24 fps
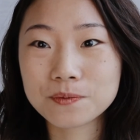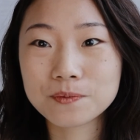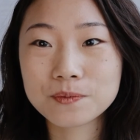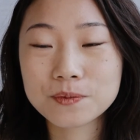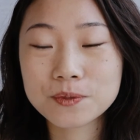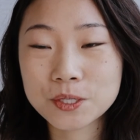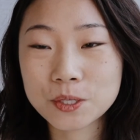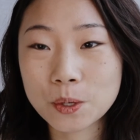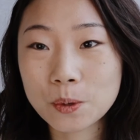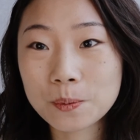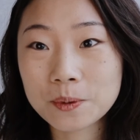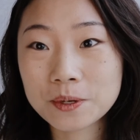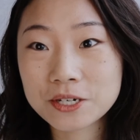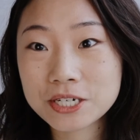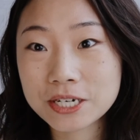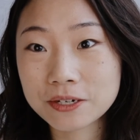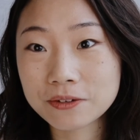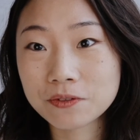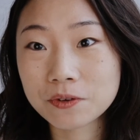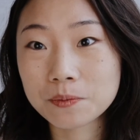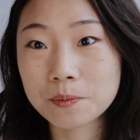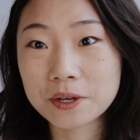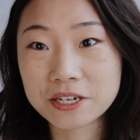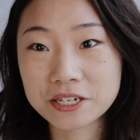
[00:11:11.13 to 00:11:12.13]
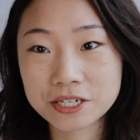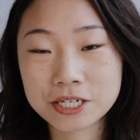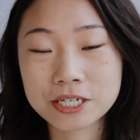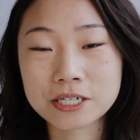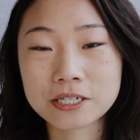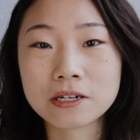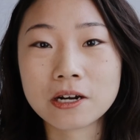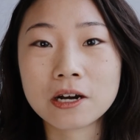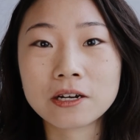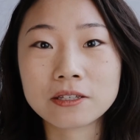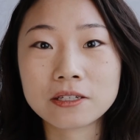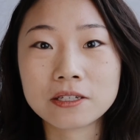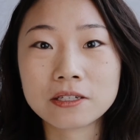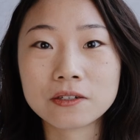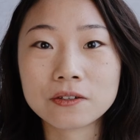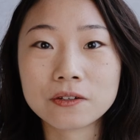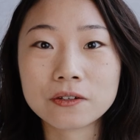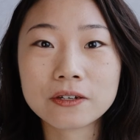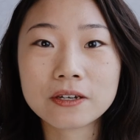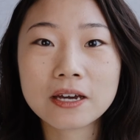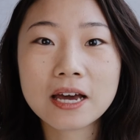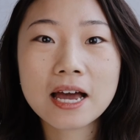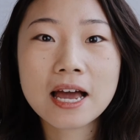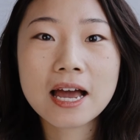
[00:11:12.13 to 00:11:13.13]
so much information on
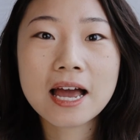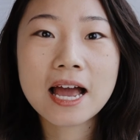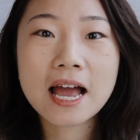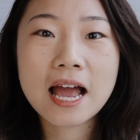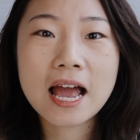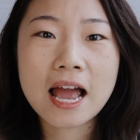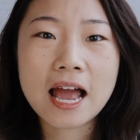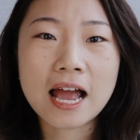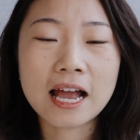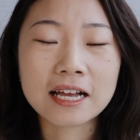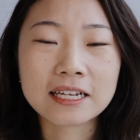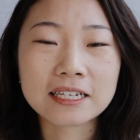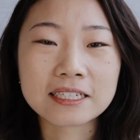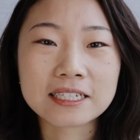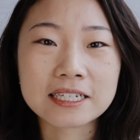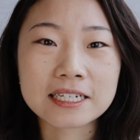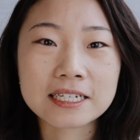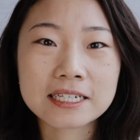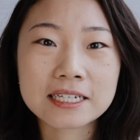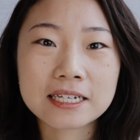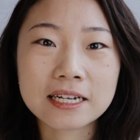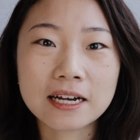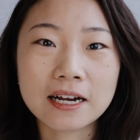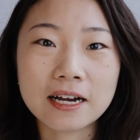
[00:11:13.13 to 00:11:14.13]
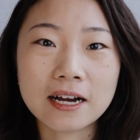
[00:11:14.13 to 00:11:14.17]
you, and